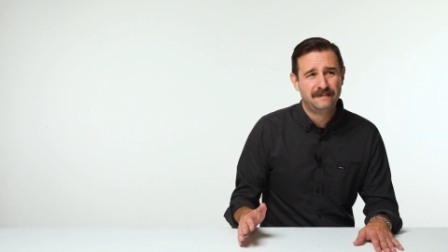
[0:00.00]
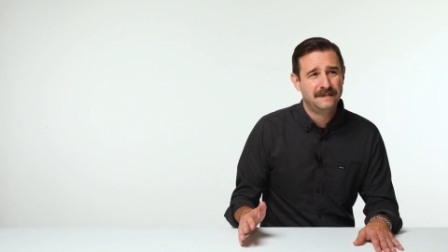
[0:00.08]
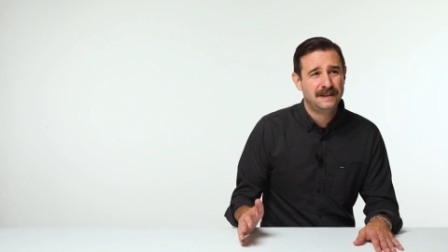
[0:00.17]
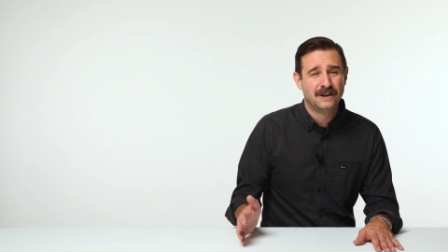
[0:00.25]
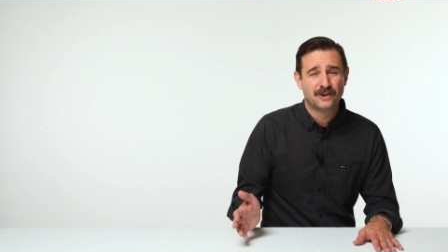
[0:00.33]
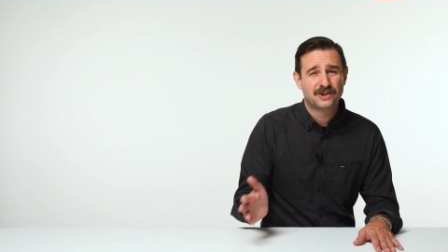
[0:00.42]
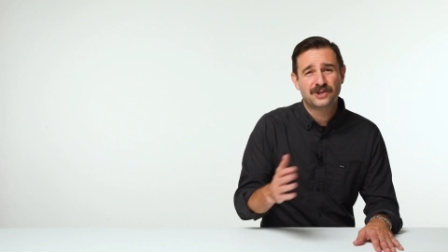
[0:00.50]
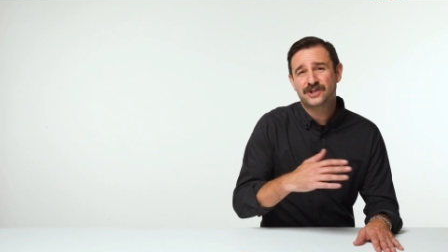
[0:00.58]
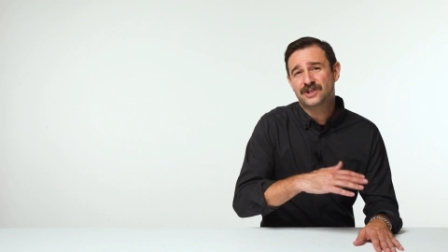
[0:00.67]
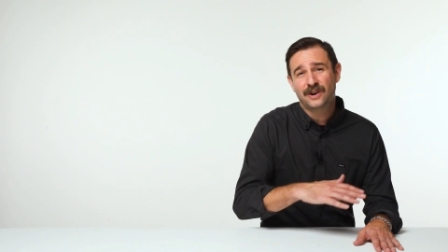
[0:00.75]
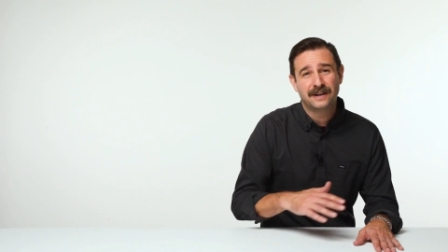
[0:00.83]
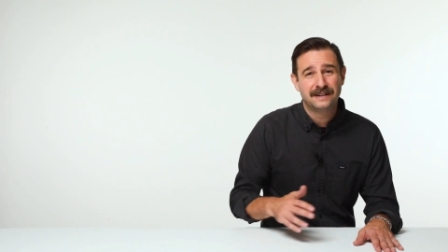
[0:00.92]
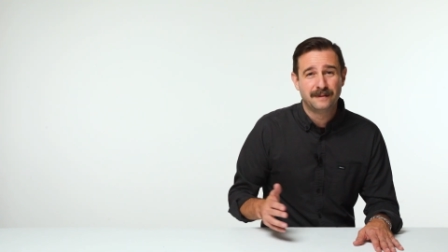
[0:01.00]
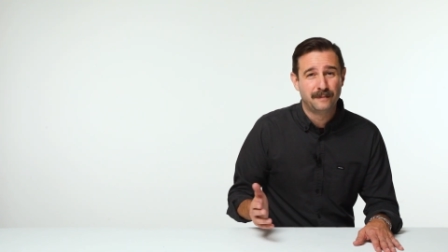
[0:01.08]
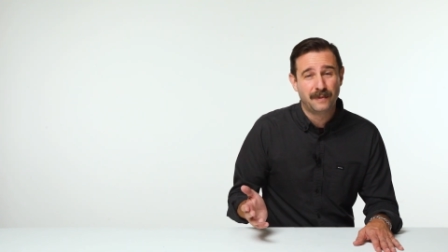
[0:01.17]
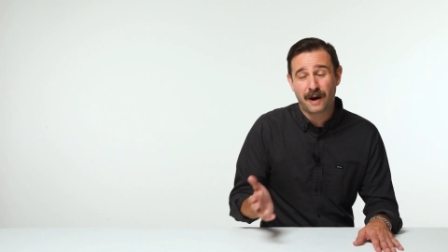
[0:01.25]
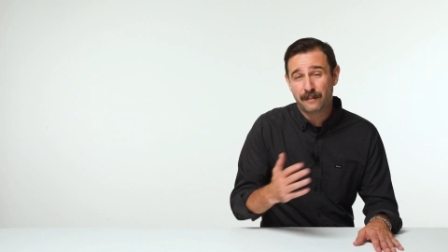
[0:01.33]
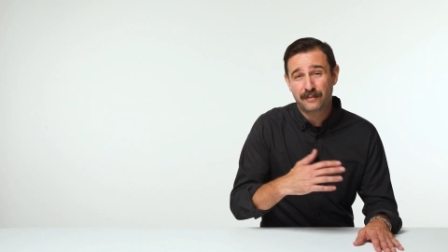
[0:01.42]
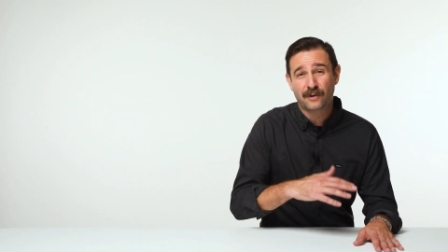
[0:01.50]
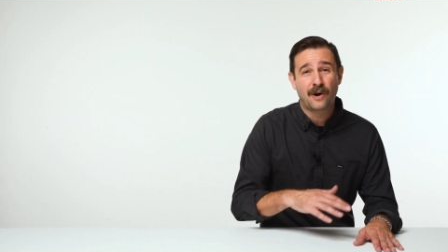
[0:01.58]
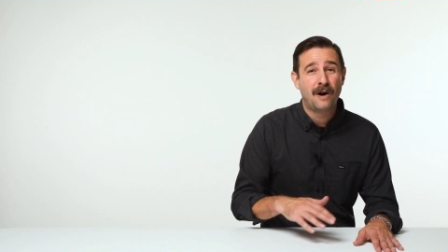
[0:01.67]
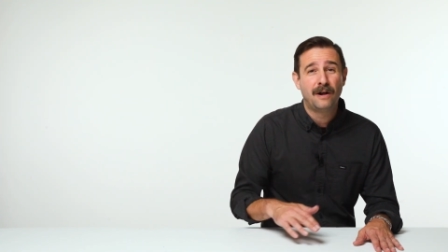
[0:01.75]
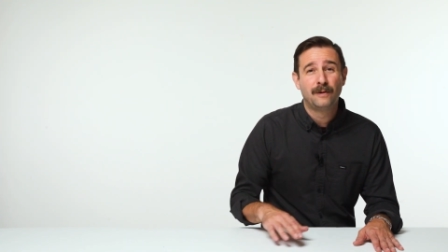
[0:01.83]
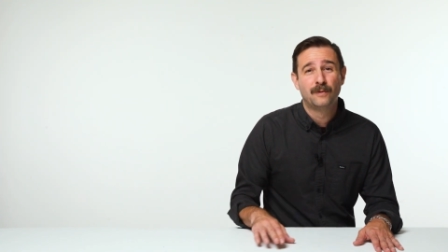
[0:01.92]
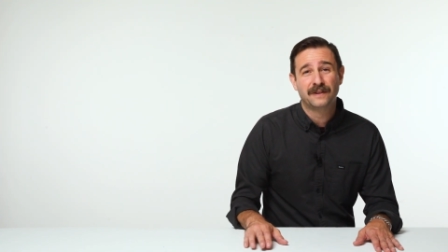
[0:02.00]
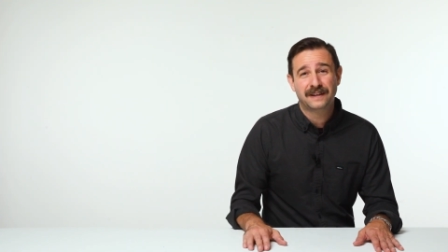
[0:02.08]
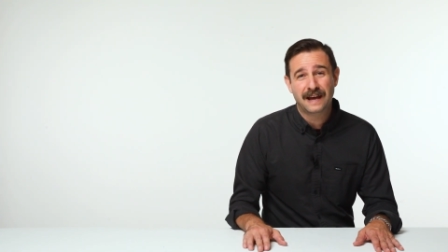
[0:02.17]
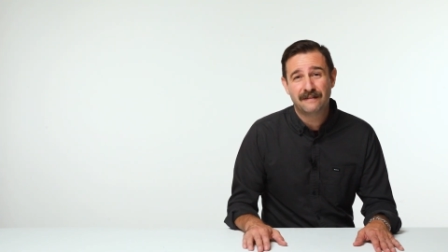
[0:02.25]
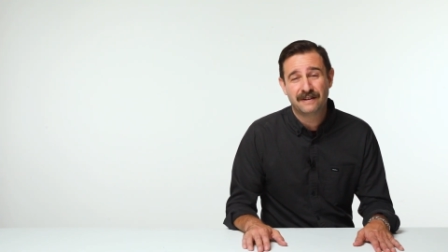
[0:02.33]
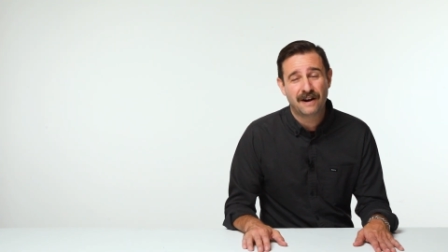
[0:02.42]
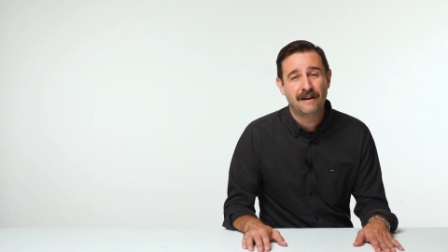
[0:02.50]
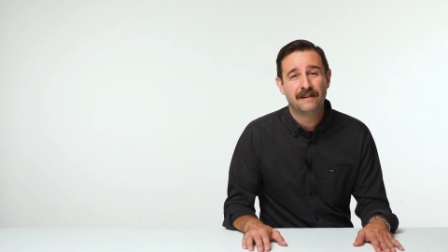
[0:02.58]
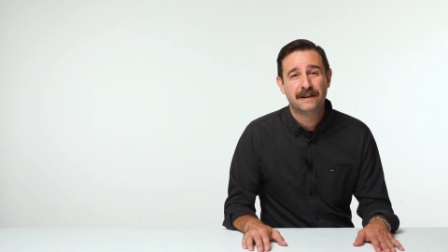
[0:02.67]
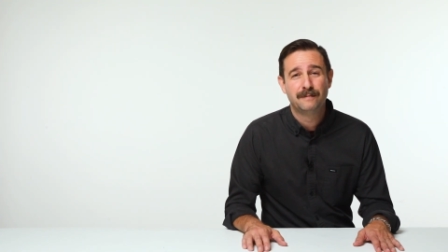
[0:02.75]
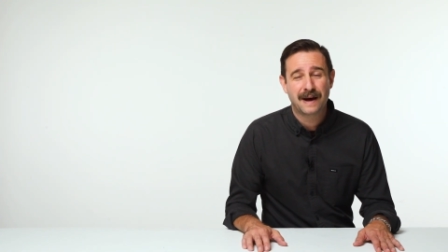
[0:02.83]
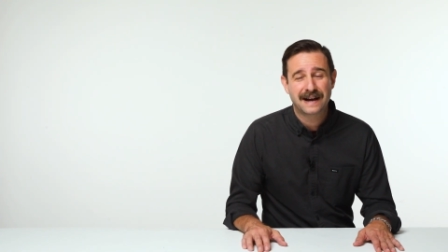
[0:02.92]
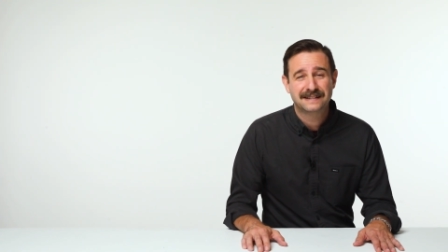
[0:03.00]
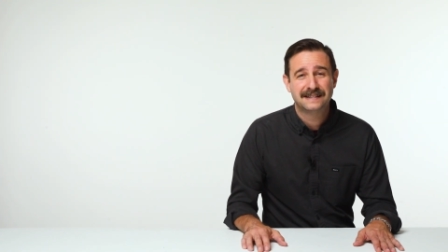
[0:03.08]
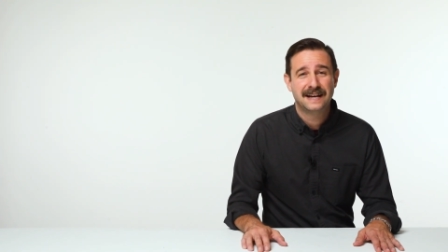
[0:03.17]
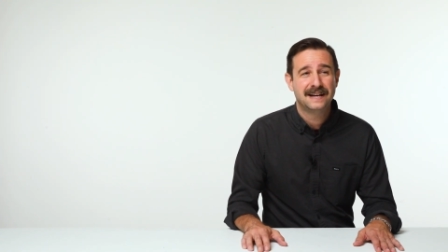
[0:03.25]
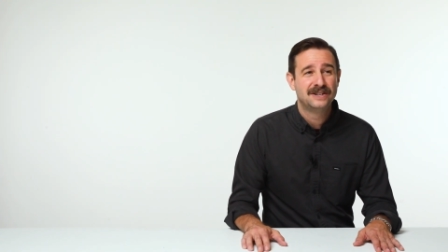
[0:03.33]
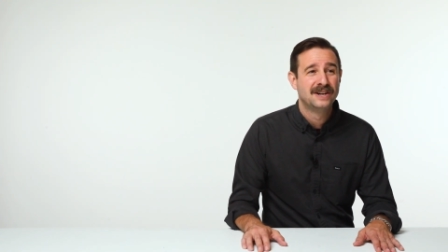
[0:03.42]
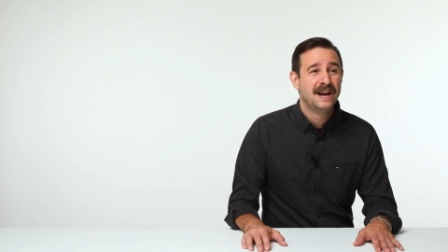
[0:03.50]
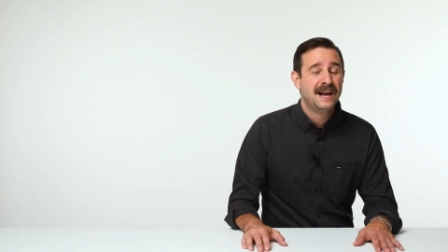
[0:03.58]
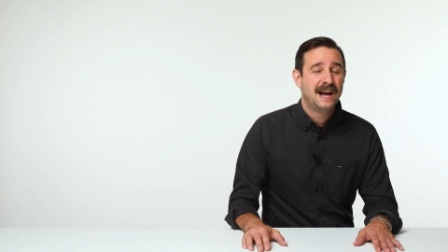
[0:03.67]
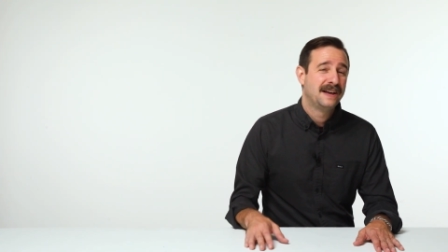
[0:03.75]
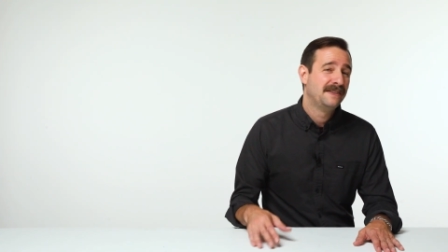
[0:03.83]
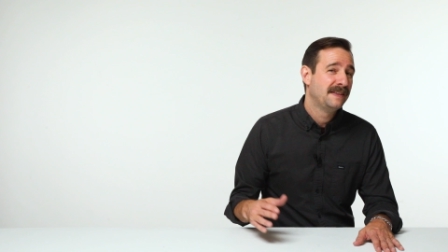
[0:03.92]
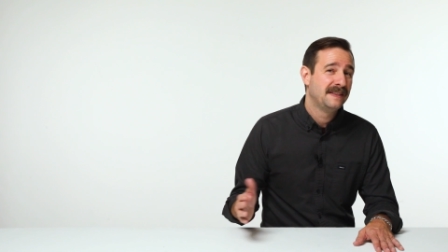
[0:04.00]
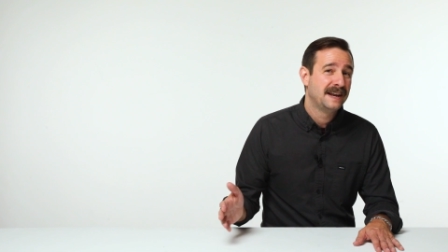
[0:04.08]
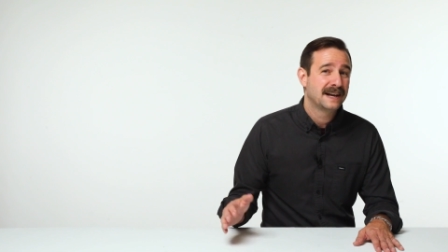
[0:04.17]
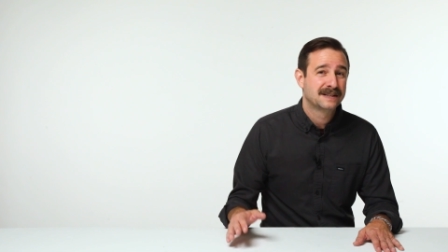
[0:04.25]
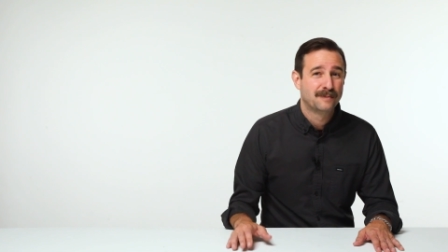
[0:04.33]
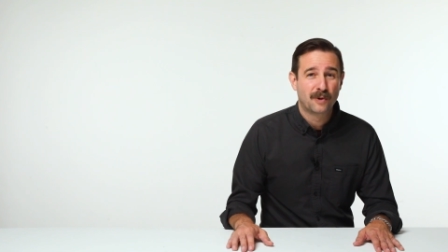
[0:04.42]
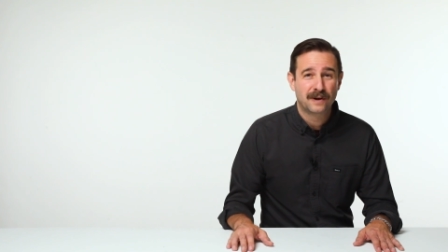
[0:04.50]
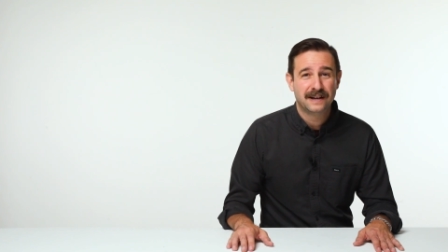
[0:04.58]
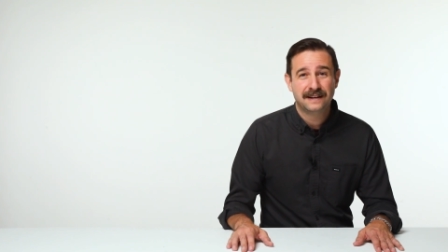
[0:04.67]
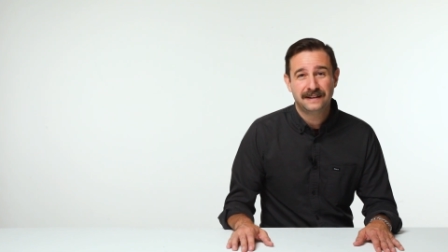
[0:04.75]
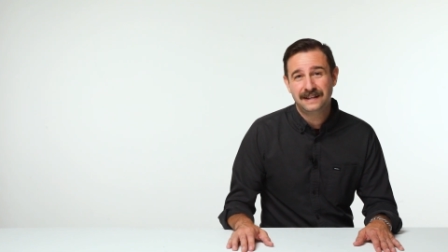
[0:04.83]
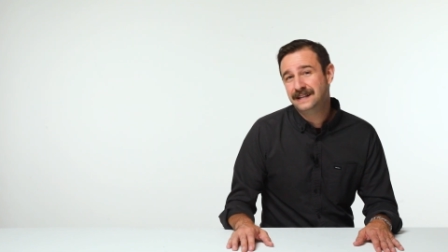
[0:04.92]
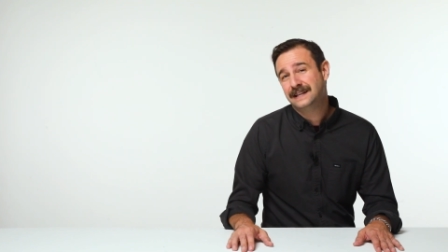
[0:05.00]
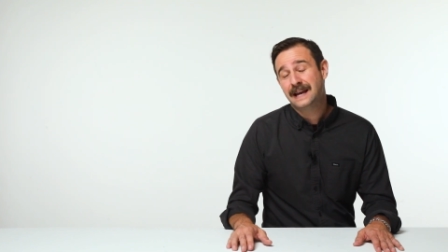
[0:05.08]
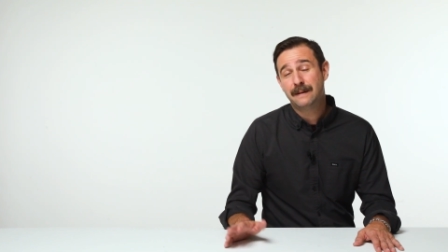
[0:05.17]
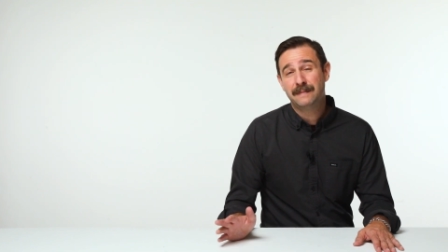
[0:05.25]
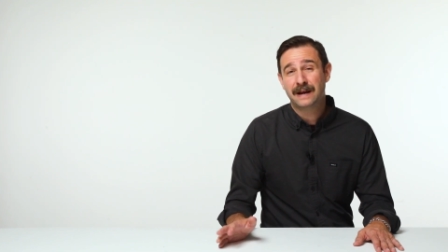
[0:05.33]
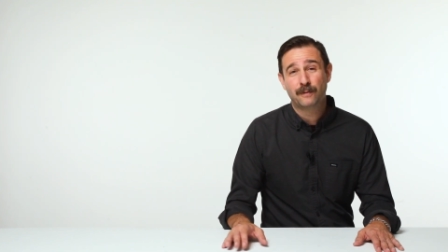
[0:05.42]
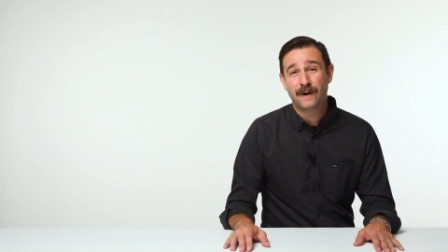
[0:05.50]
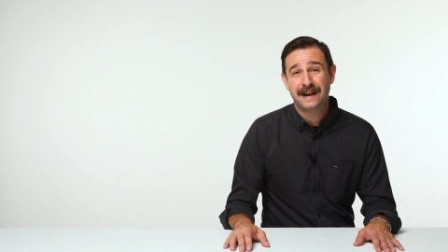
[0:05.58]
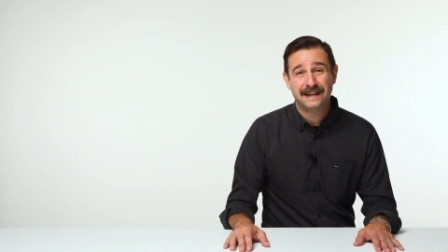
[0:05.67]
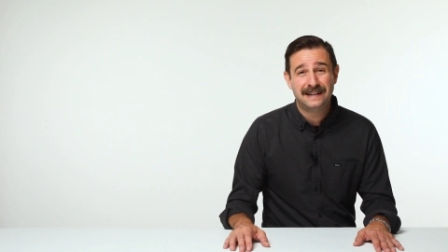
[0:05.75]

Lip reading: you know, started a brawl with Kevin Holland backstage, and then the next morning he can't make weight.